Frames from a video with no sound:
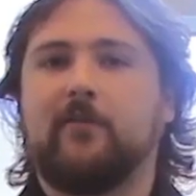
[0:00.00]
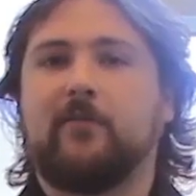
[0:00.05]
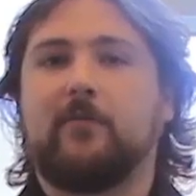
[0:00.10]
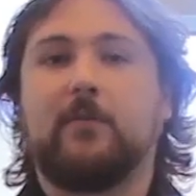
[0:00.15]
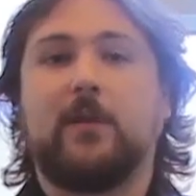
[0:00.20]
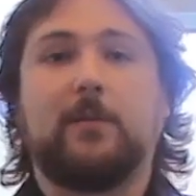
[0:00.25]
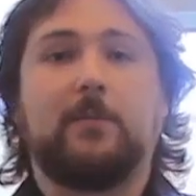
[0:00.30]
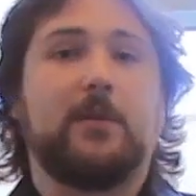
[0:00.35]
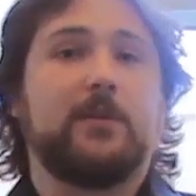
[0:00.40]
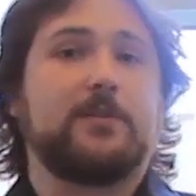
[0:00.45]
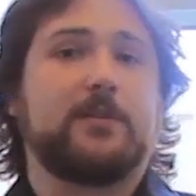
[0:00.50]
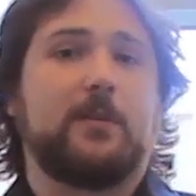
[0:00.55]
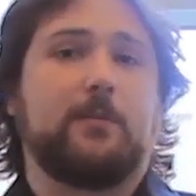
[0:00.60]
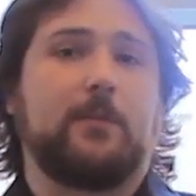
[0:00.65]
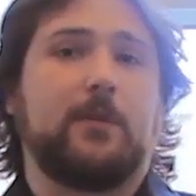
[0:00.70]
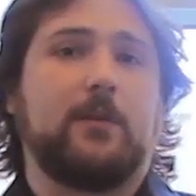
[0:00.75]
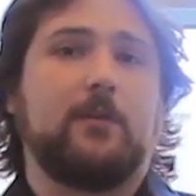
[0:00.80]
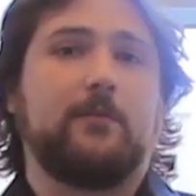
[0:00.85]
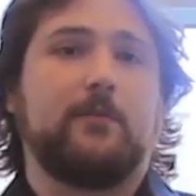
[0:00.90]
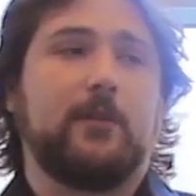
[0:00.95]
of. Maybe it's
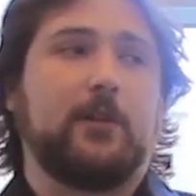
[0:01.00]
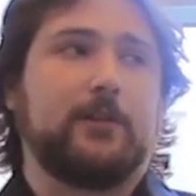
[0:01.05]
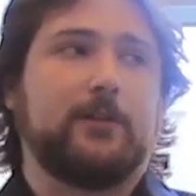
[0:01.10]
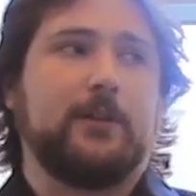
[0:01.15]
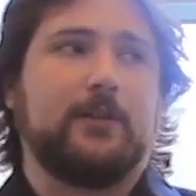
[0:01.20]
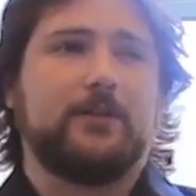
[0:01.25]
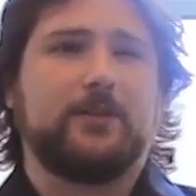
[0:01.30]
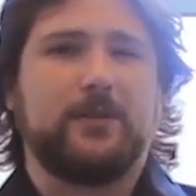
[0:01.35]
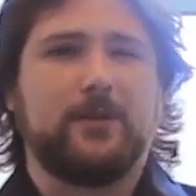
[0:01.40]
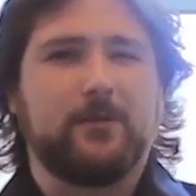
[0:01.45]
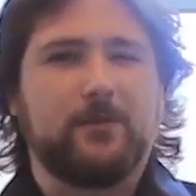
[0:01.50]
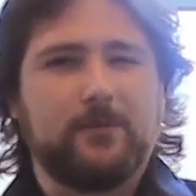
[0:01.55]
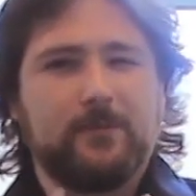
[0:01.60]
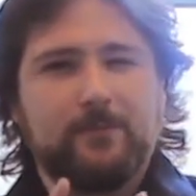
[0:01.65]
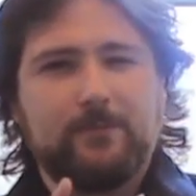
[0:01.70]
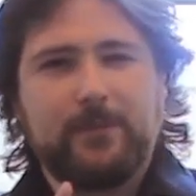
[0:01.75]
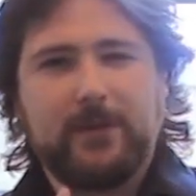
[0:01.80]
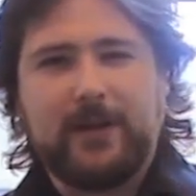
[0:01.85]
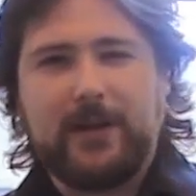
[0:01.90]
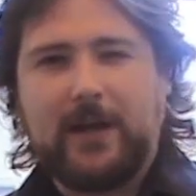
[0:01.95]
something you've looked into,
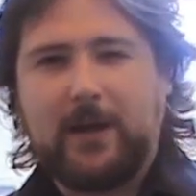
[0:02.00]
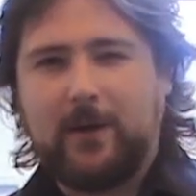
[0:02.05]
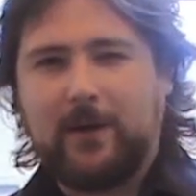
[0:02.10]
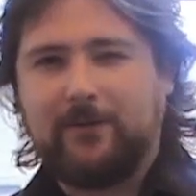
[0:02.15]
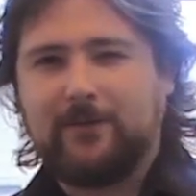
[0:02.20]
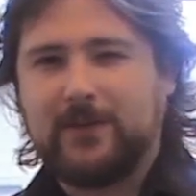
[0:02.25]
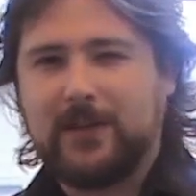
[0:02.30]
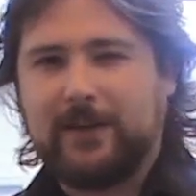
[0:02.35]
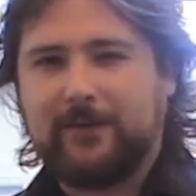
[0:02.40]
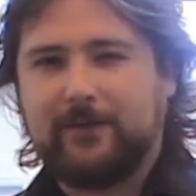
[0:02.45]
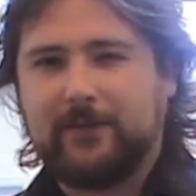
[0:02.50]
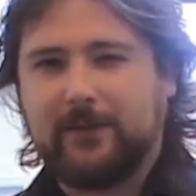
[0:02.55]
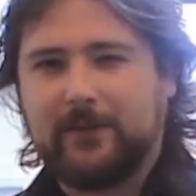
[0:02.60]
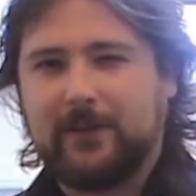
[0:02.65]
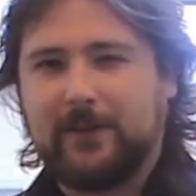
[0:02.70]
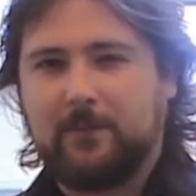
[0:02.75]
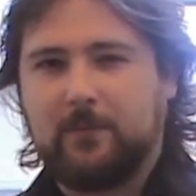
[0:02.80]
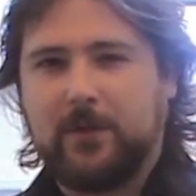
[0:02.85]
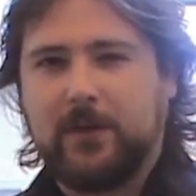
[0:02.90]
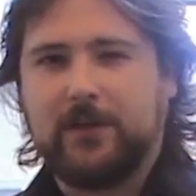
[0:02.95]
but now I've
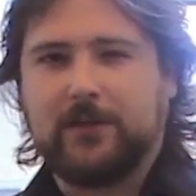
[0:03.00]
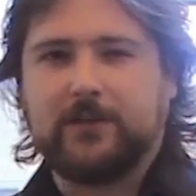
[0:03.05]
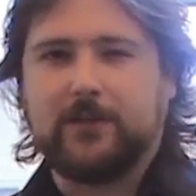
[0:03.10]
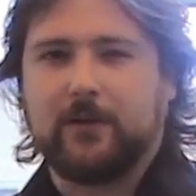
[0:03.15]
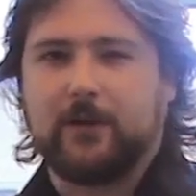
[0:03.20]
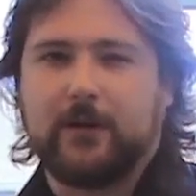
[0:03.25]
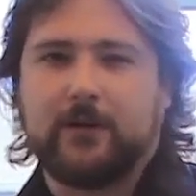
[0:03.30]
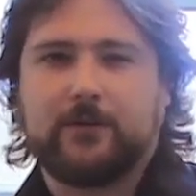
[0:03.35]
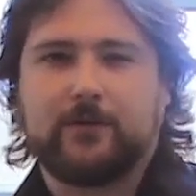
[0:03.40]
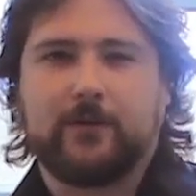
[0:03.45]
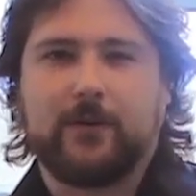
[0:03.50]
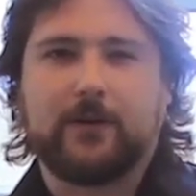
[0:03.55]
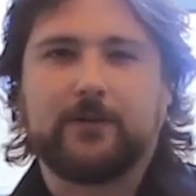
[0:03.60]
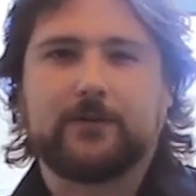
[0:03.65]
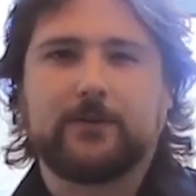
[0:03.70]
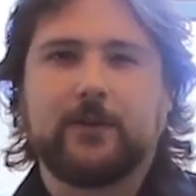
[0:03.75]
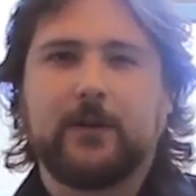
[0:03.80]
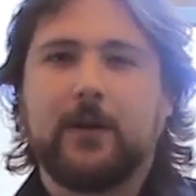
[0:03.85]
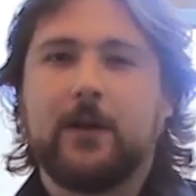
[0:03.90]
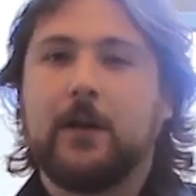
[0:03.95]
definitely piqued your
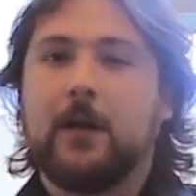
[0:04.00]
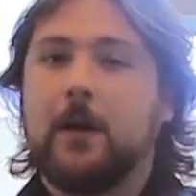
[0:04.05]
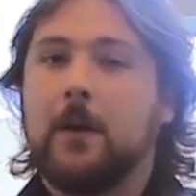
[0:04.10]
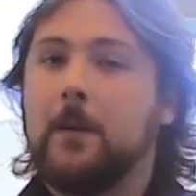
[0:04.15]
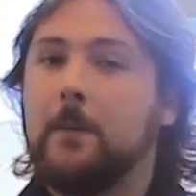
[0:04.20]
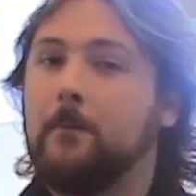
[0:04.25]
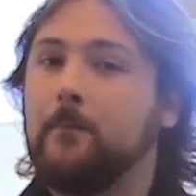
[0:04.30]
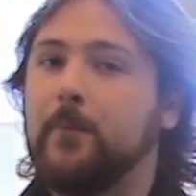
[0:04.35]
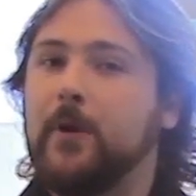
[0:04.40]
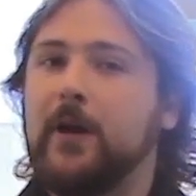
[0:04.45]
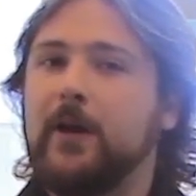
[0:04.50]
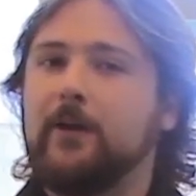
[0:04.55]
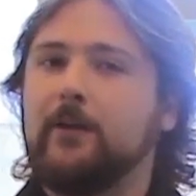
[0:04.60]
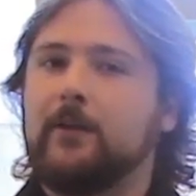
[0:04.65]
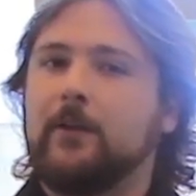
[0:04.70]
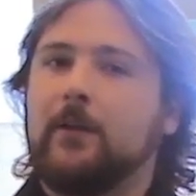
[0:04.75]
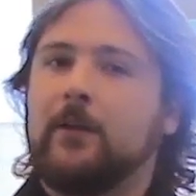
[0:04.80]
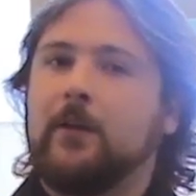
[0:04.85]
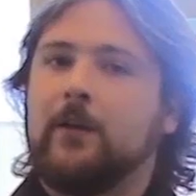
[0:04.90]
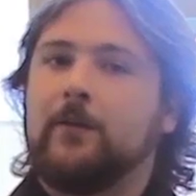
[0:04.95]
interest.
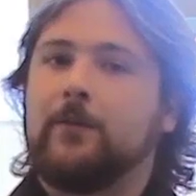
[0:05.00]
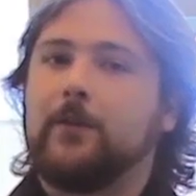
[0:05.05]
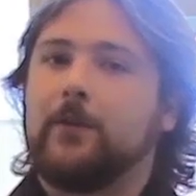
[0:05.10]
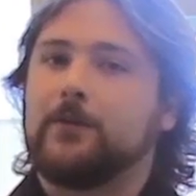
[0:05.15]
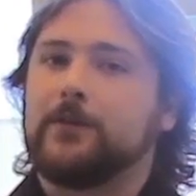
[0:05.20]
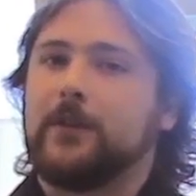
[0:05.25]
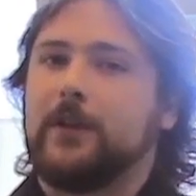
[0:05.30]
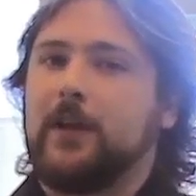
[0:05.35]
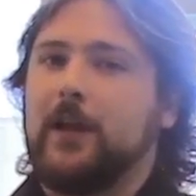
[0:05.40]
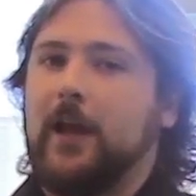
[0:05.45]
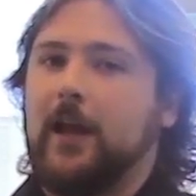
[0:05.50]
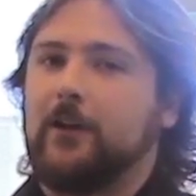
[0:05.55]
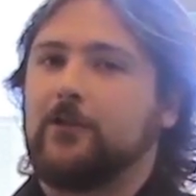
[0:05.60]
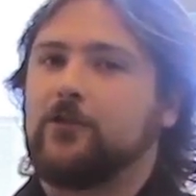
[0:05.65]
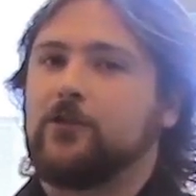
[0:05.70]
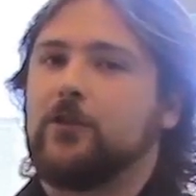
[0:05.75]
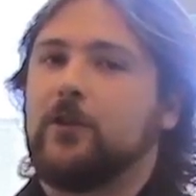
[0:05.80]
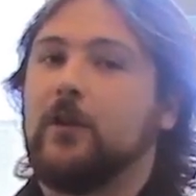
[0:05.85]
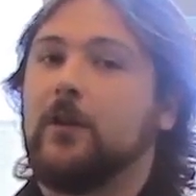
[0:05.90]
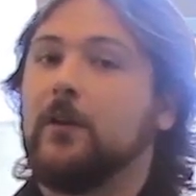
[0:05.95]
But there's a
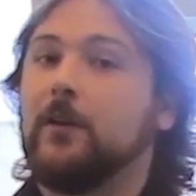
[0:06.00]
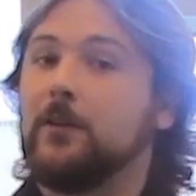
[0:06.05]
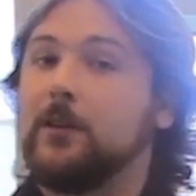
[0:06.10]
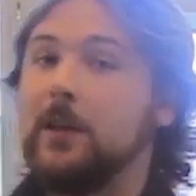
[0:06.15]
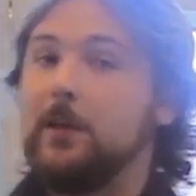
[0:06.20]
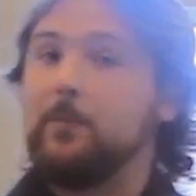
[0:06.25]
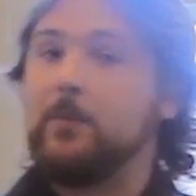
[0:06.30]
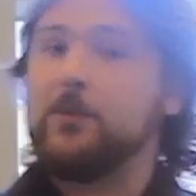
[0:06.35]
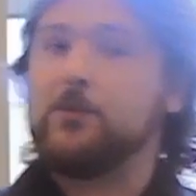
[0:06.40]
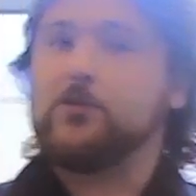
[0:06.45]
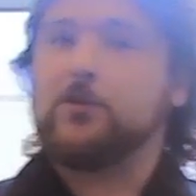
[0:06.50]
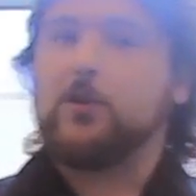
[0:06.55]
catch. Let me